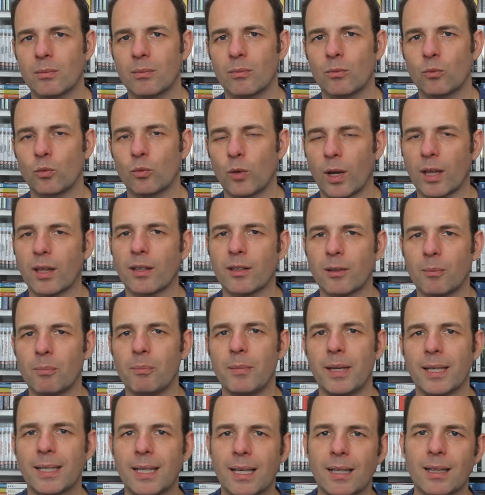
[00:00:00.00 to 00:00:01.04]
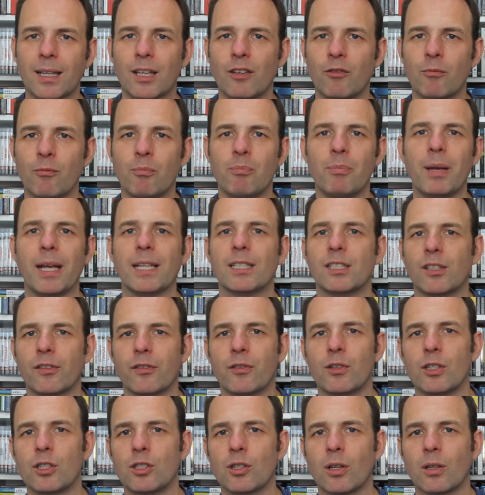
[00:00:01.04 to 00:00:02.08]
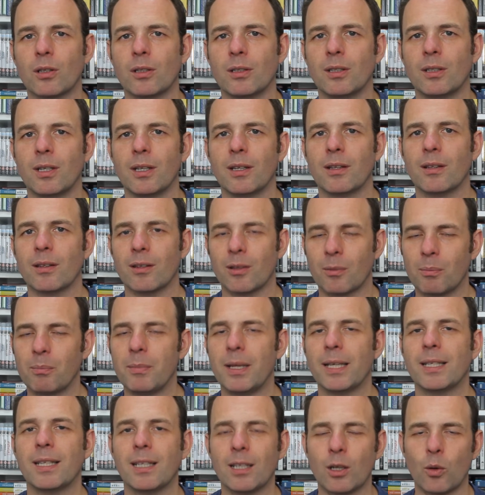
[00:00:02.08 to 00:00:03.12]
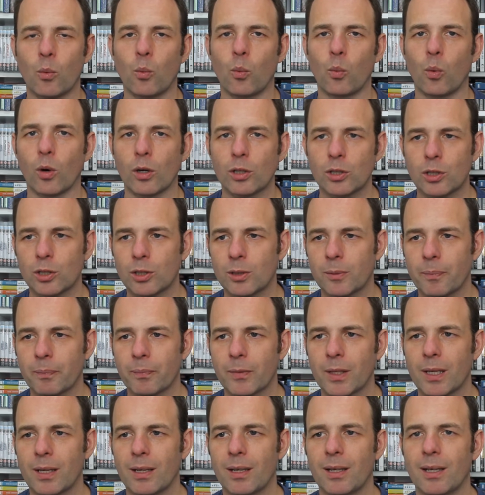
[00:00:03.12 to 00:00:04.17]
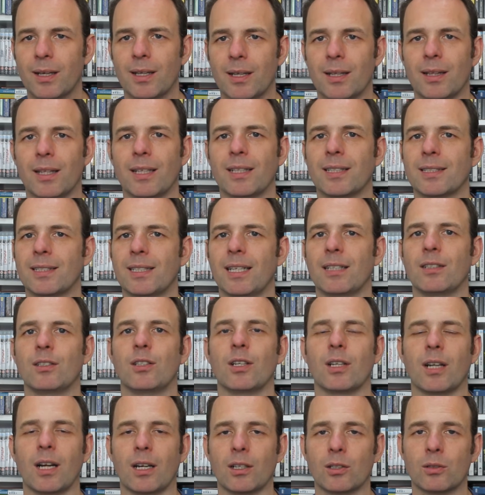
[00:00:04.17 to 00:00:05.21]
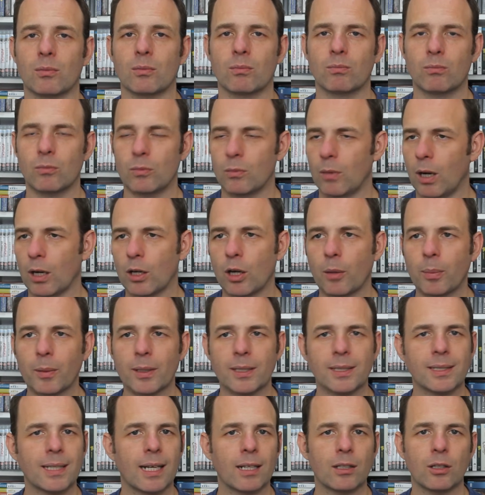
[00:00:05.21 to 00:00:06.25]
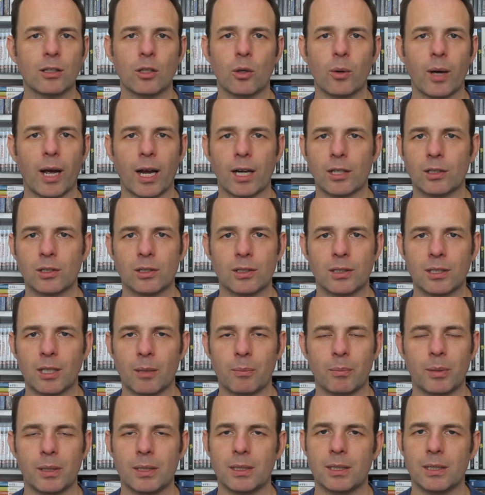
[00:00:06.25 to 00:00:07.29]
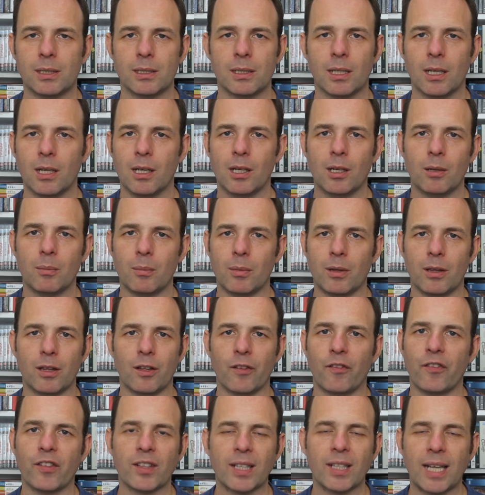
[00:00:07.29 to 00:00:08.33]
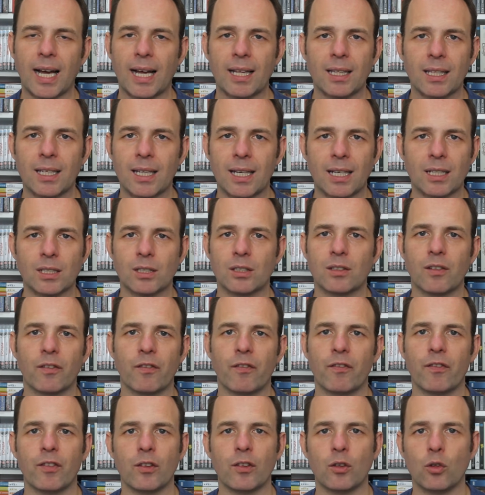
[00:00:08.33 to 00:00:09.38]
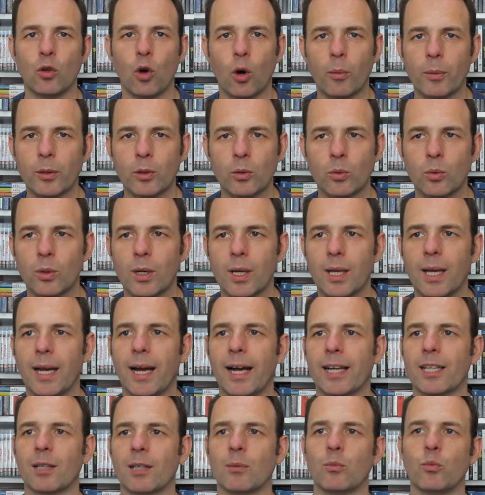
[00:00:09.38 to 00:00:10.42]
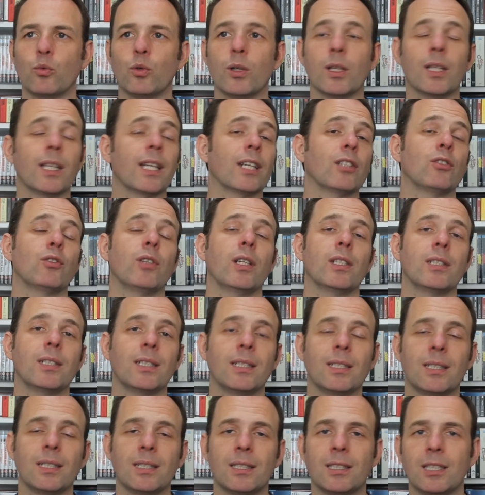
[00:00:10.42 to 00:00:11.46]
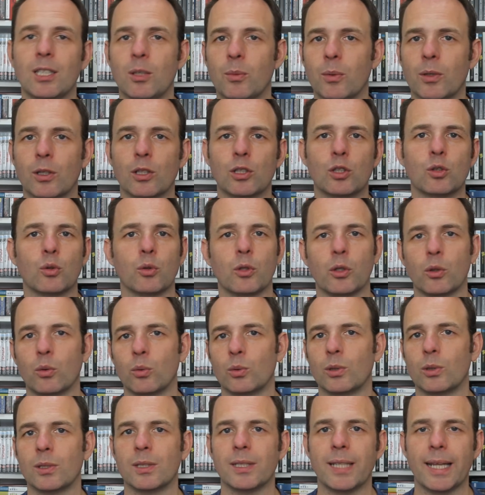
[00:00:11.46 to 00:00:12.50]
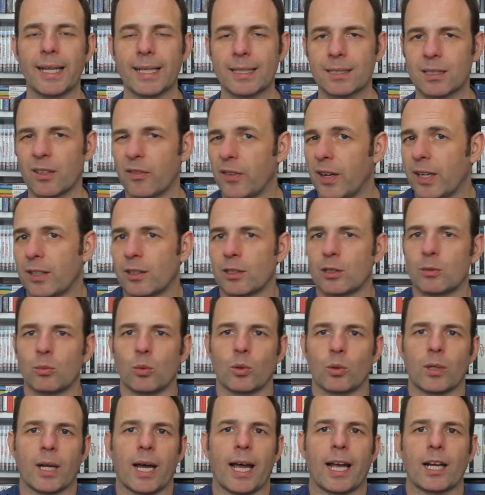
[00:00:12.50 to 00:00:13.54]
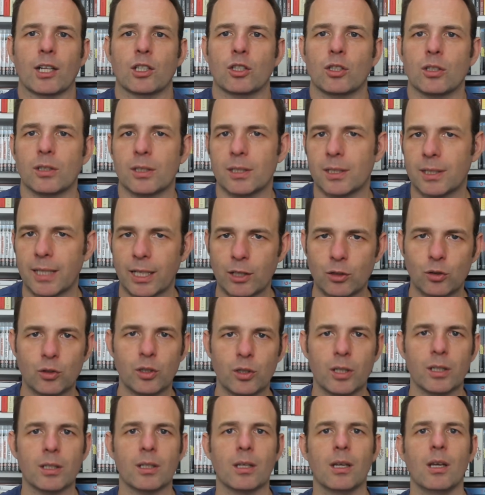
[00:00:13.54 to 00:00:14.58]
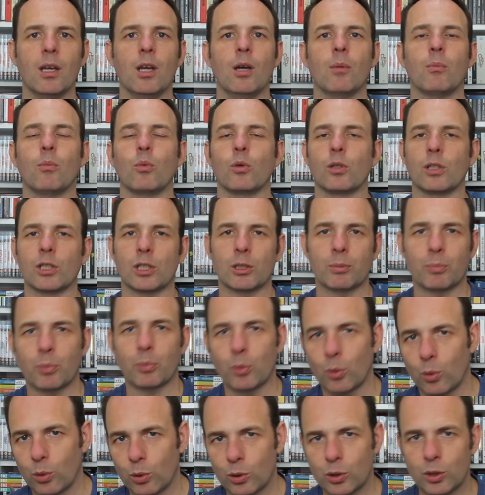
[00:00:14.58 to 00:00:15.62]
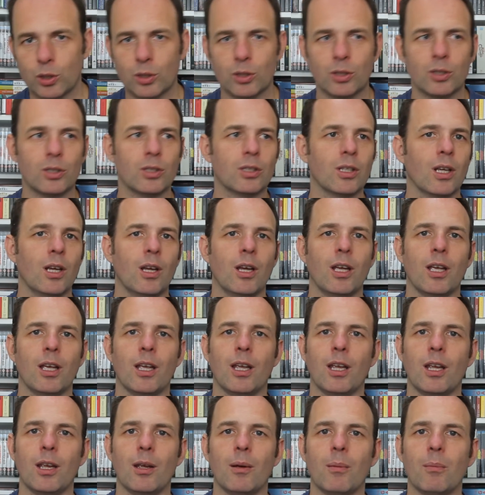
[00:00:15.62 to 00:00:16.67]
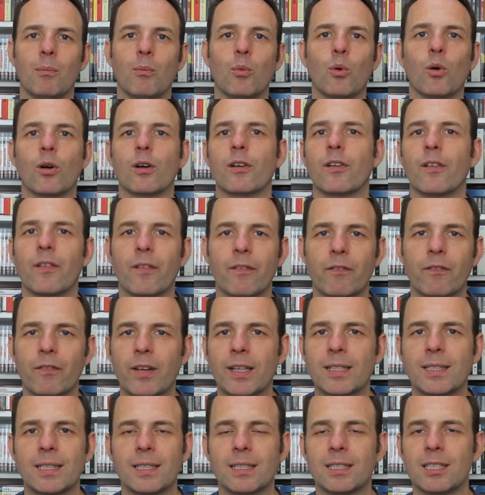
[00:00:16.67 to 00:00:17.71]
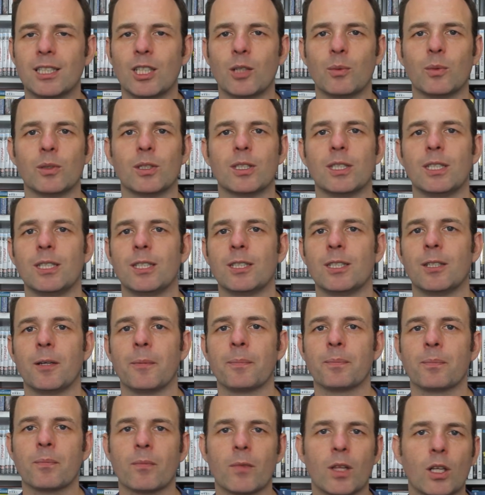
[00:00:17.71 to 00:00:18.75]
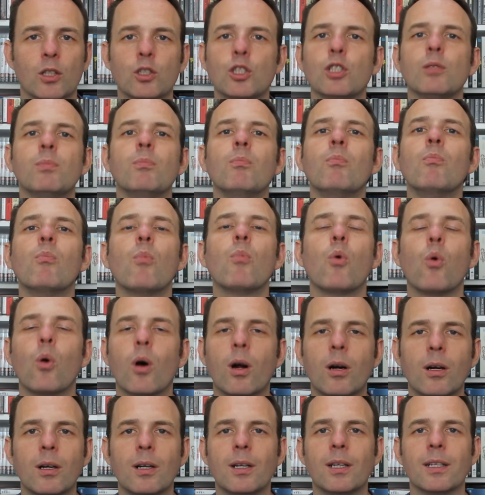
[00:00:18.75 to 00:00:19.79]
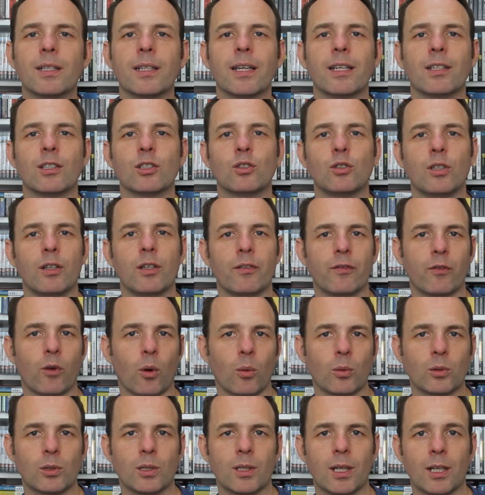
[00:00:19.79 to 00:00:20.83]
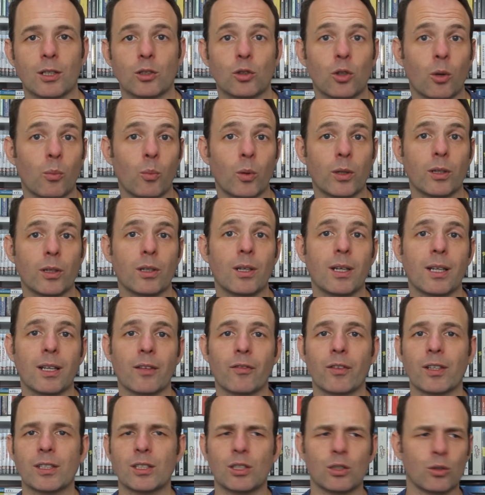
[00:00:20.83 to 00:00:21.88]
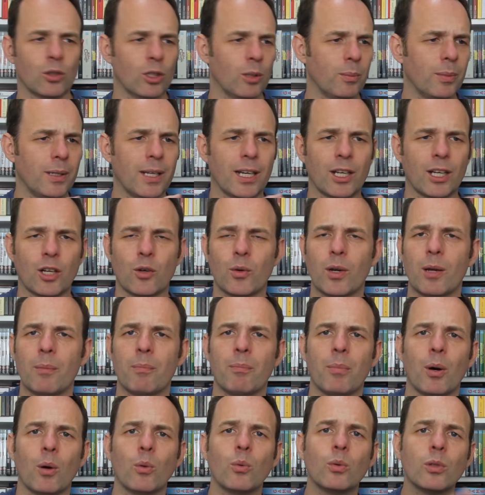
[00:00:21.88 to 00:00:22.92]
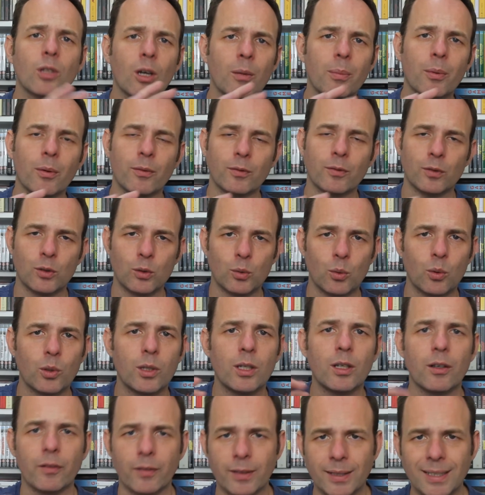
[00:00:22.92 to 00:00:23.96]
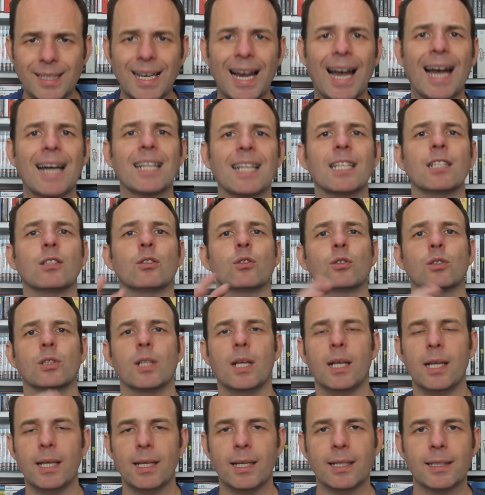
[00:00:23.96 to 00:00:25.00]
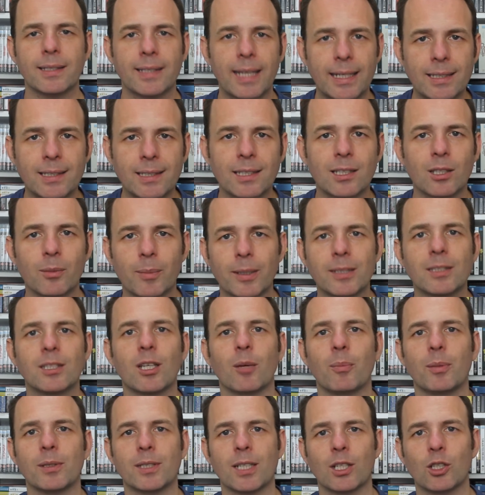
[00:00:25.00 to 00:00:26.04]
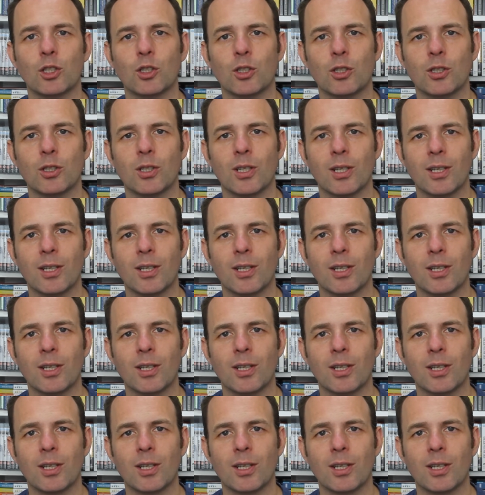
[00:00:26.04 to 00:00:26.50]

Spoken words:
Rather than making life better for each other, they're making it worse. Like I said, there are a couple of standout action set pieces. The finale is phenomenal, and I'm really interested to see where the story goes next. I've heard it's more action centric, more explosions, more fighting sequences, just more kind of straightforward to that. So I'm wondering if this is going to be a great build up of story, of characters, getting them into a position